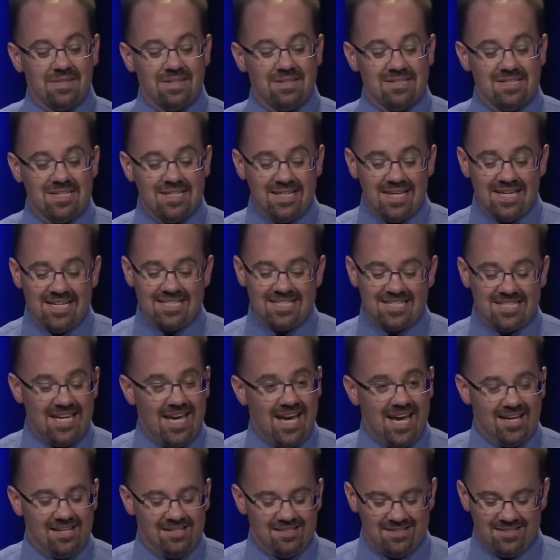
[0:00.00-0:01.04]
Tonight's
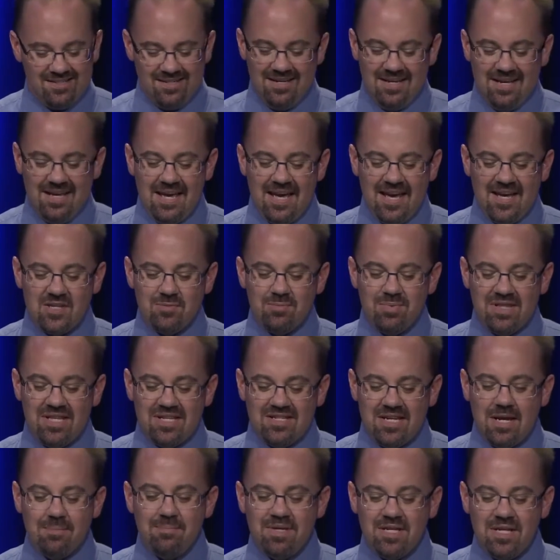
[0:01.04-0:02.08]
guest has been the
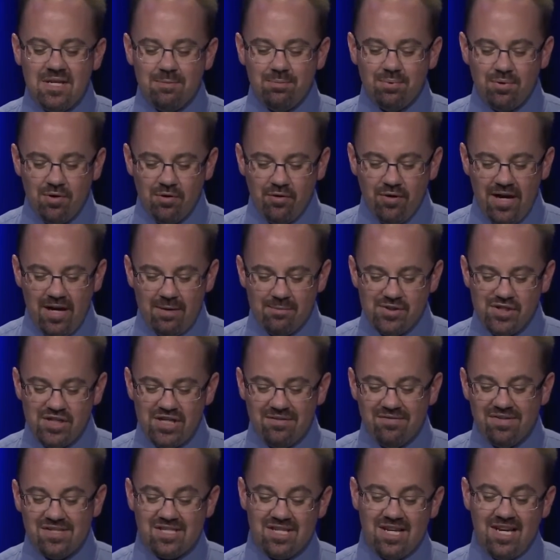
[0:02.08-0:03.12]
Deputy Program
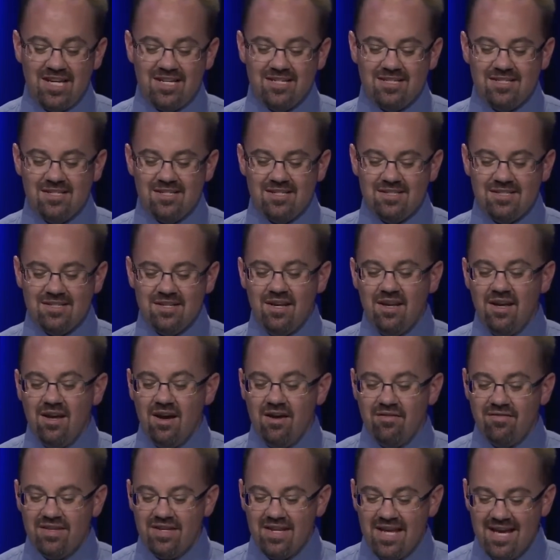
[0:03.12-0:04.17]
Chief Scientist
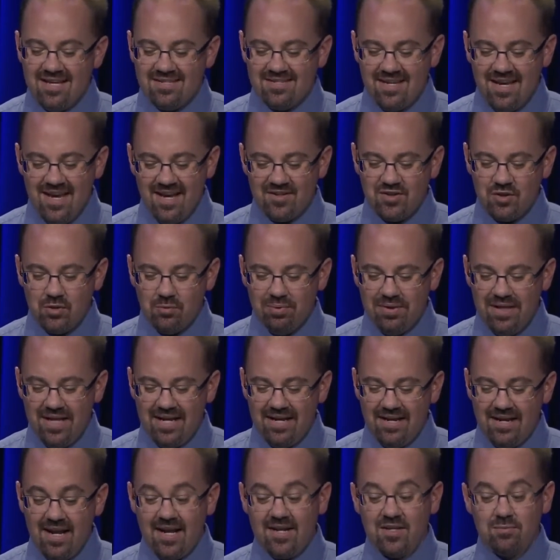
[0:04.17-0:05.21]
of the NASA
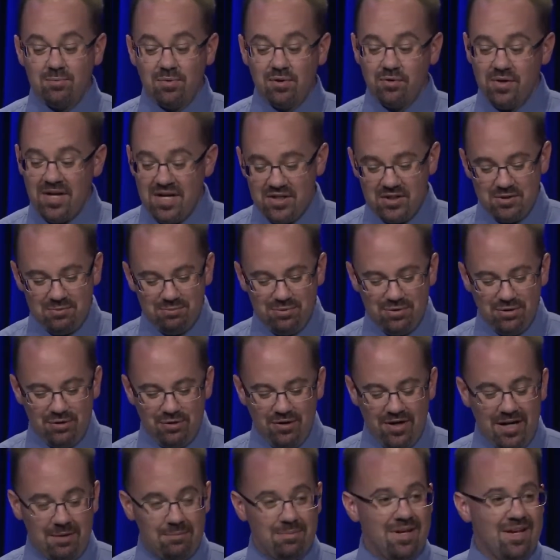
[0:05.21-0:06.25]
Exoplanet Exploration
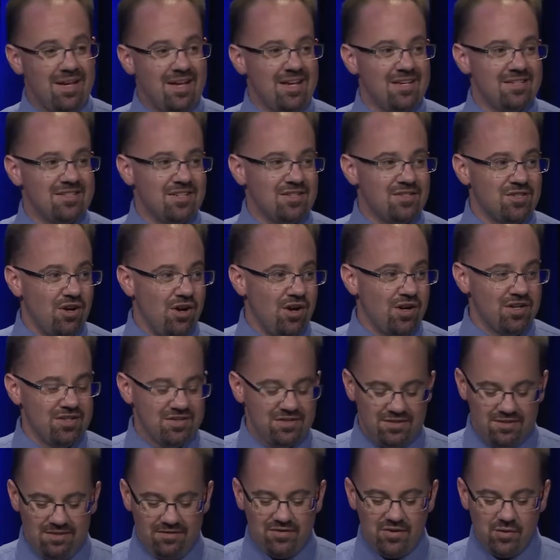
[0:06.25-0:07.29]
Program since
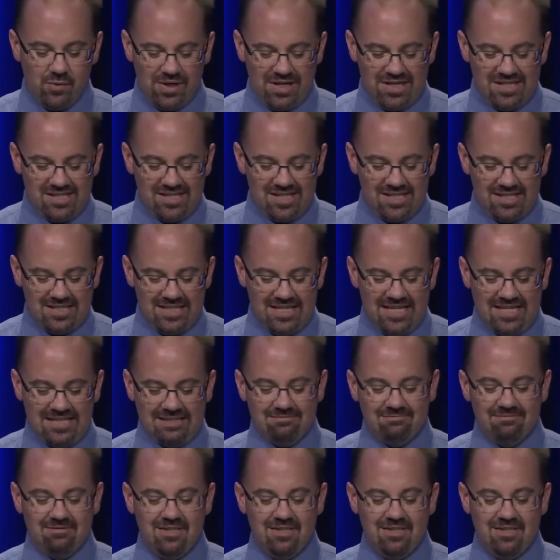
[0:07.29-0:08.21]
August of 2016.